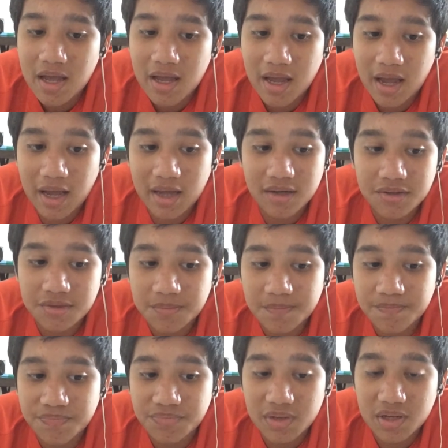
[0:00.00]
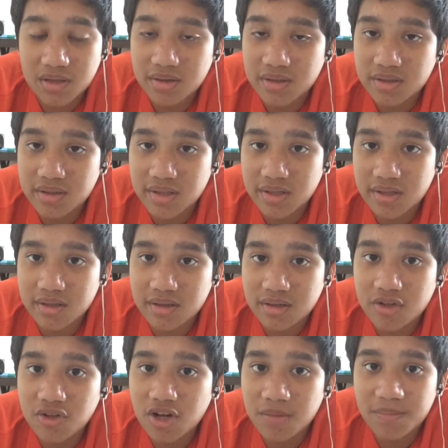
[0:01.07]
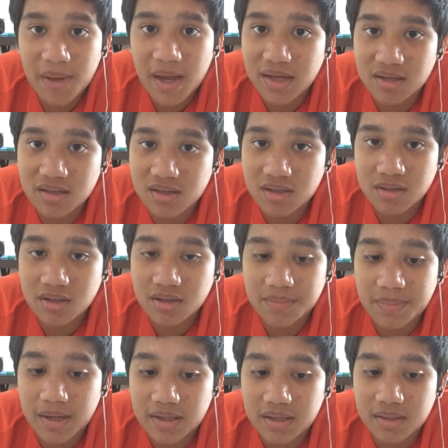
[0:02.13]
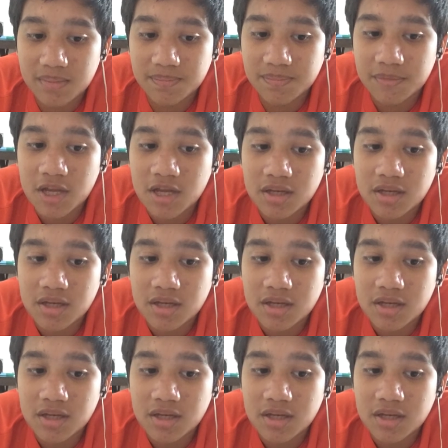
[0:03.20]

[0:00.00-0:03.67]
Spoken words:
and they're not bad. They're not bad.